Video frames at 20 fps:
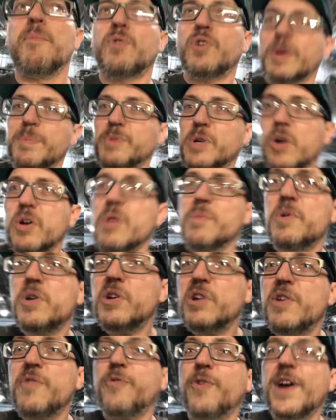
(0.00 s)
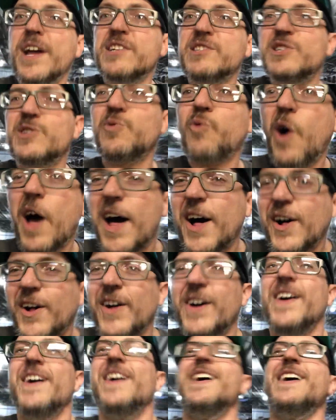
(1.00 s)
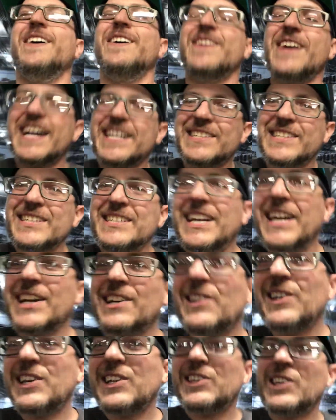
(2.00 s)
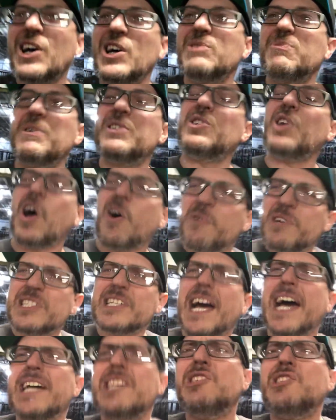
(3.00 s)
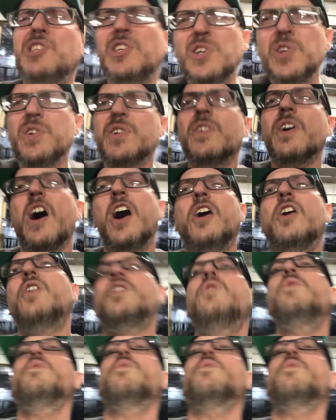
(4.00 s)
crypto community friends as well. You guys need to take a look at those. But as always, guys, do your own